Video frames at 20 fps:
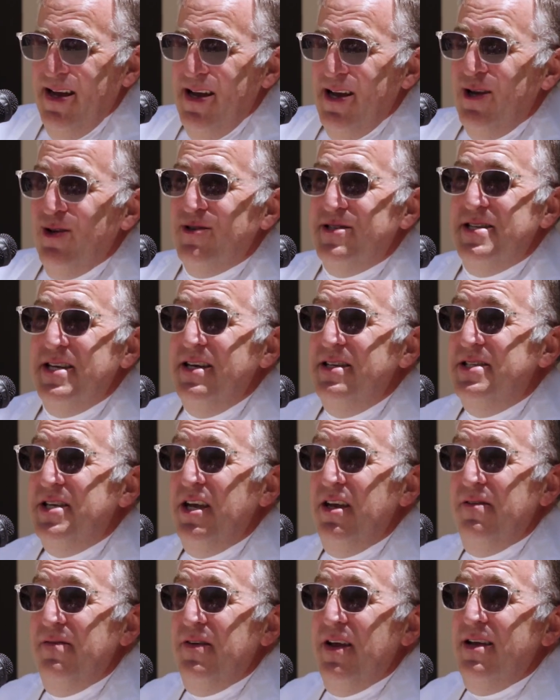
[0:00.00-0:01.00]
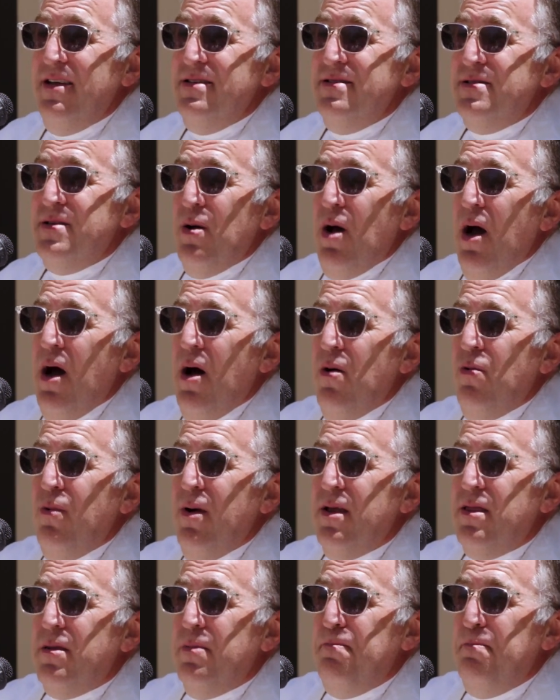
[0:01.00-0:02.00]
You'll see TVs
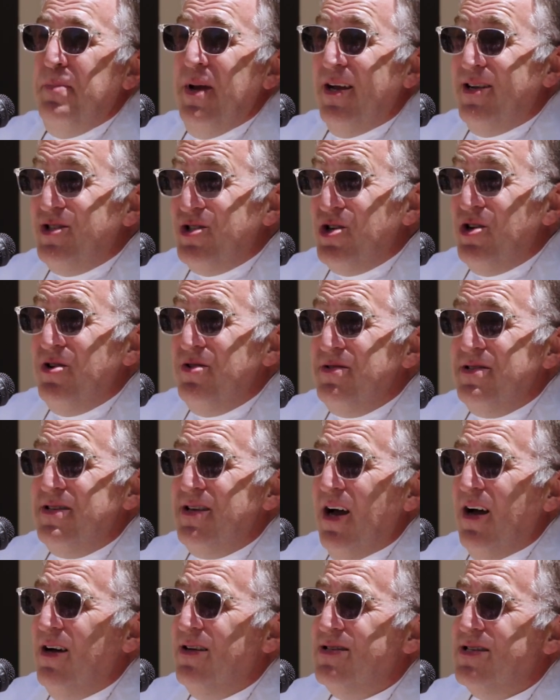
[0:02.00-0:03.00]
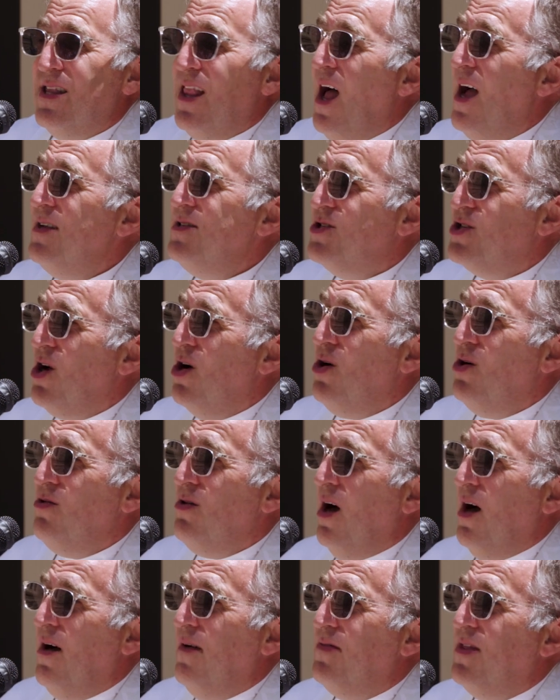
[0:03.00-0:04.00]
with pictures, a
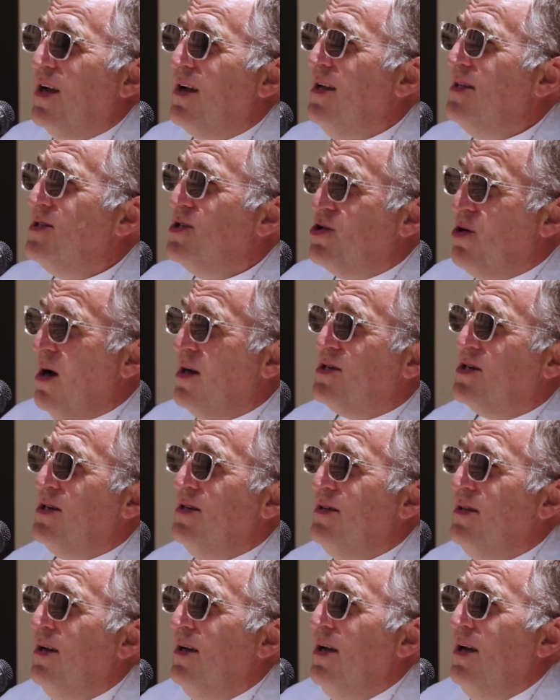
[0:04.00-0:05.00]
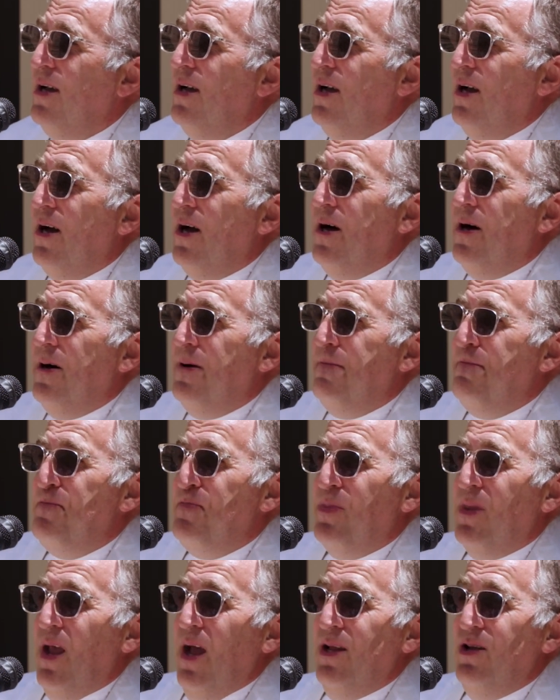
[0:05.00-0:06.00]
slideshow of the construction,
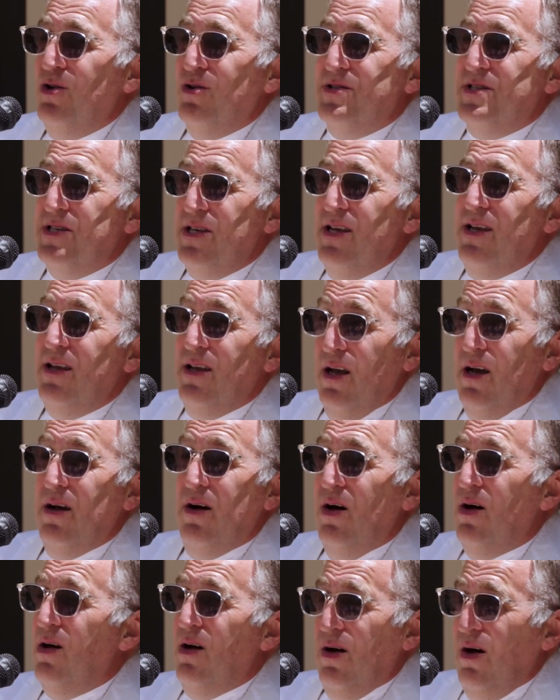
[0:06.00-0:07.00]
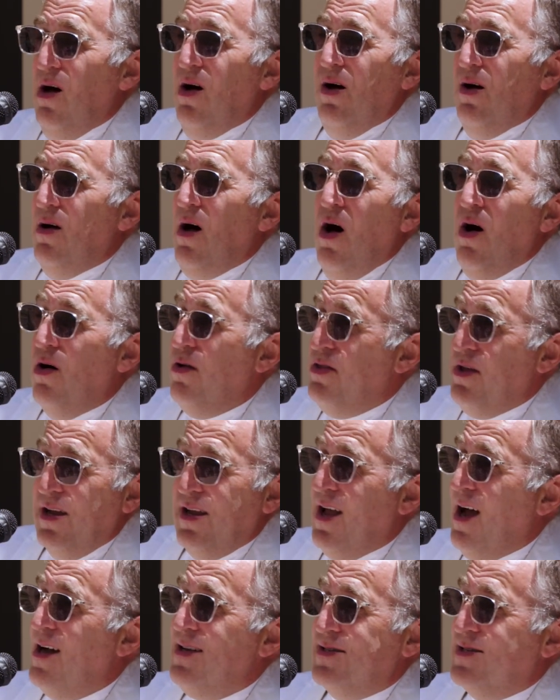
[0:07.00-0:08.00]
and you'll see all the
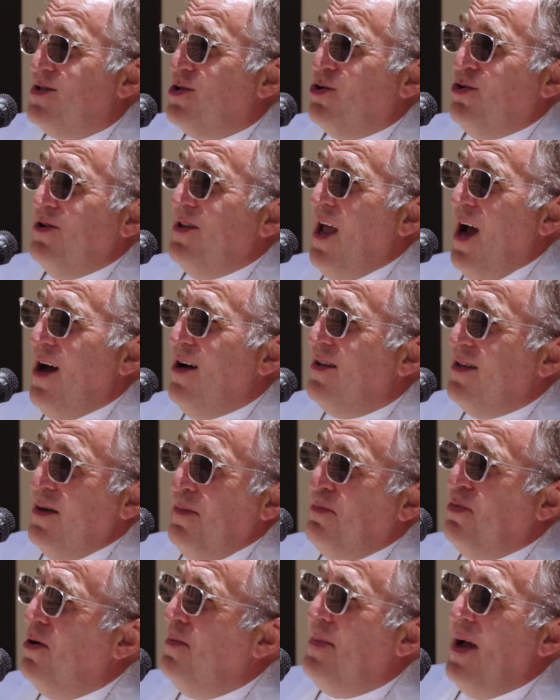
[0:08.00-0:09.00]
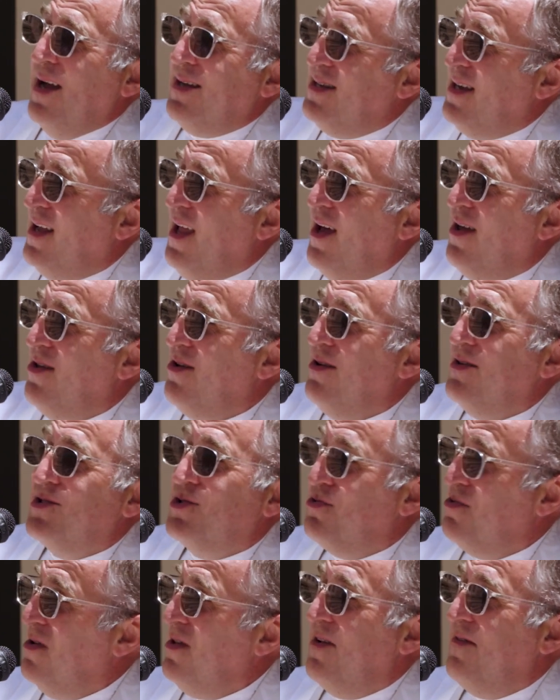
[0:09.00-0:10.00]
guts torn out and put back together.
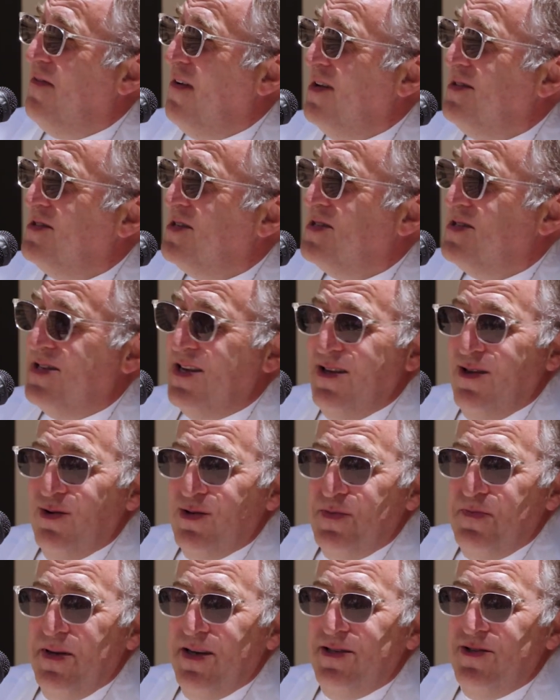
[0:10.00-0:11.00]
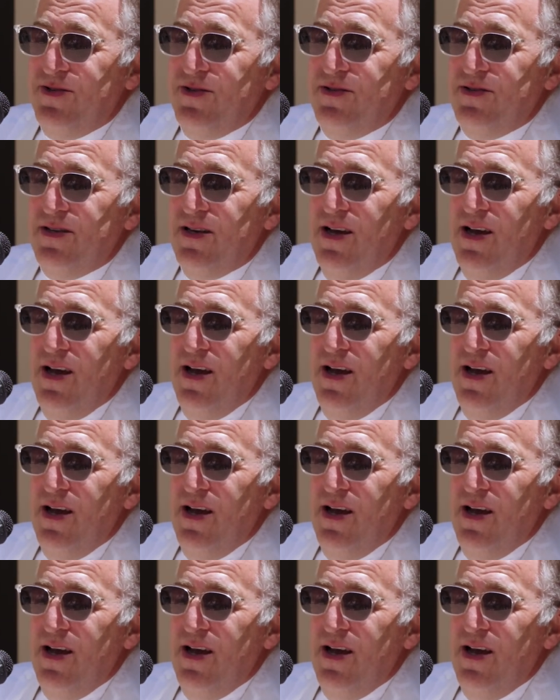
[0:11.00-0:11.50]
It's really fun to see those pictures.